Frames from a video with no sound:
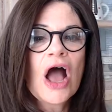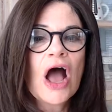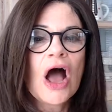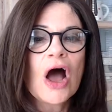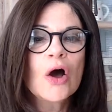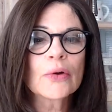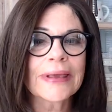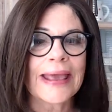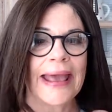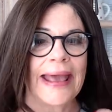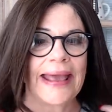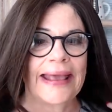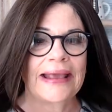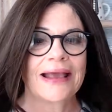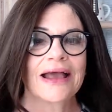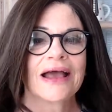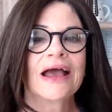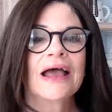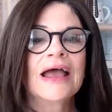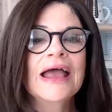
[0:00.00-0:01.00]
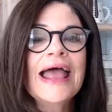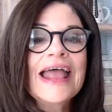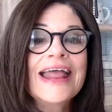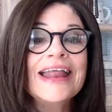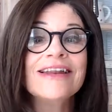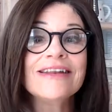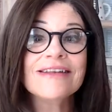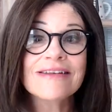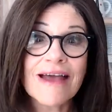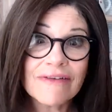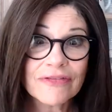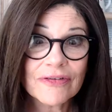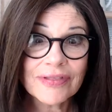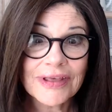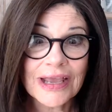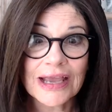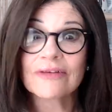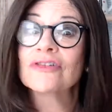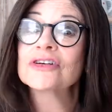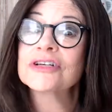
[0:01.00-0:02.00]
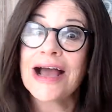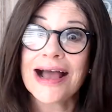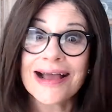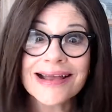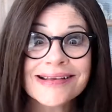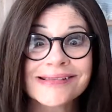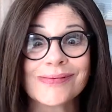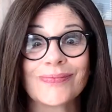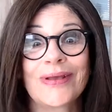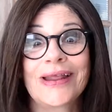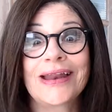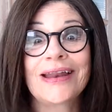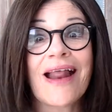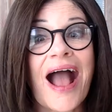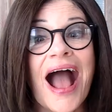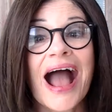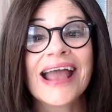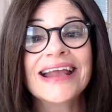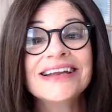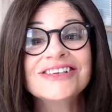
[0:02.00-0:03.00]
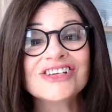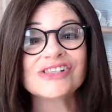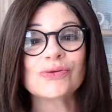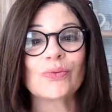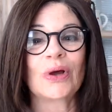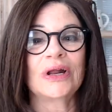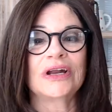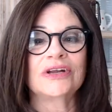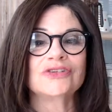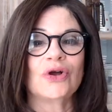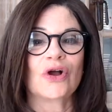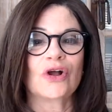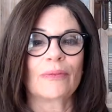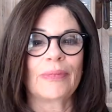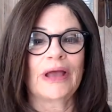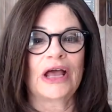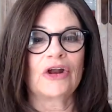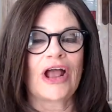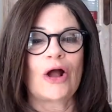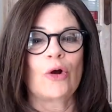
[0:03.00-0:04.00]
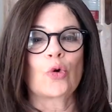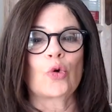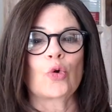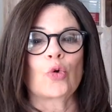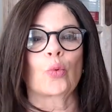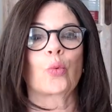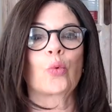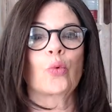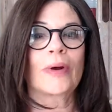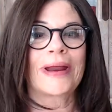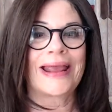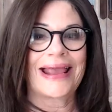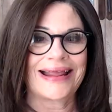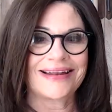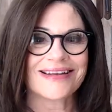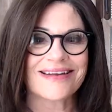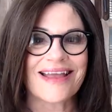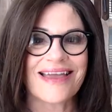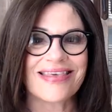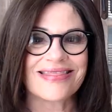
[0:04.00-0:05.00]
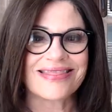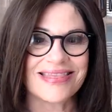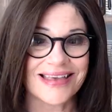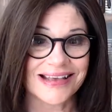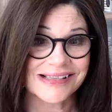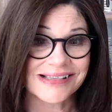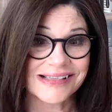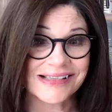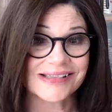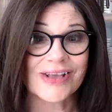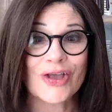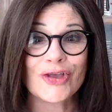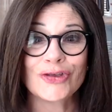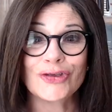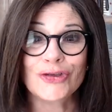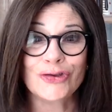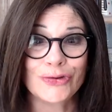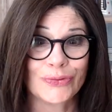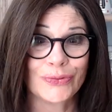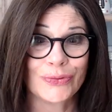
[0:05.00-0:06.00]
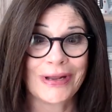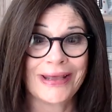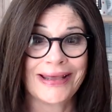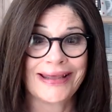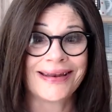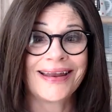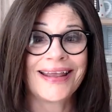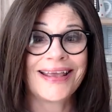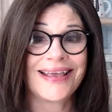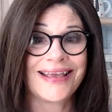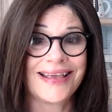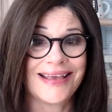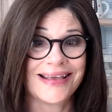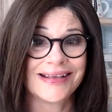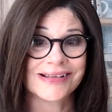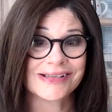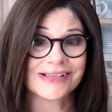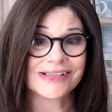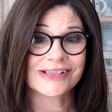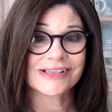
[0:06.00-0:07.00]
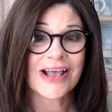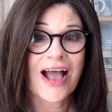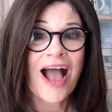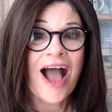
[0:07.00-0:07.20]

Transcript: Okay, enough of the advertisement. I just want to talk about how great this unit is